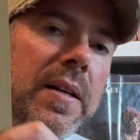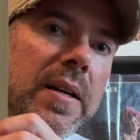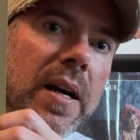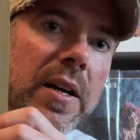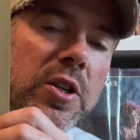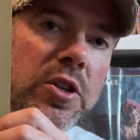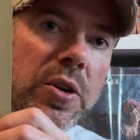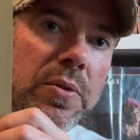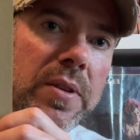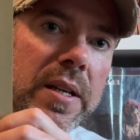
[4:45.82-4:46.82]
kind of
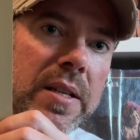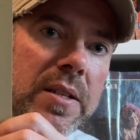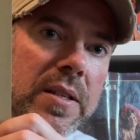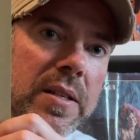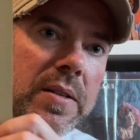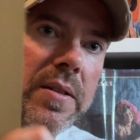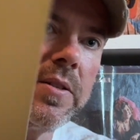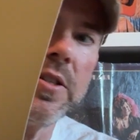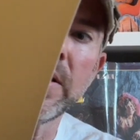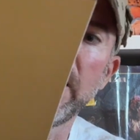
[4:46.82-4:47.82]
show this,
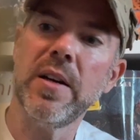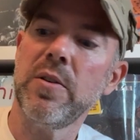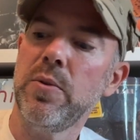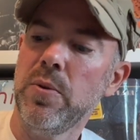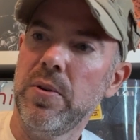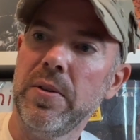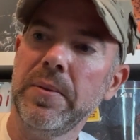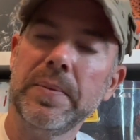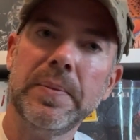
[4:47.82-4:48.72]
which is kind of cool.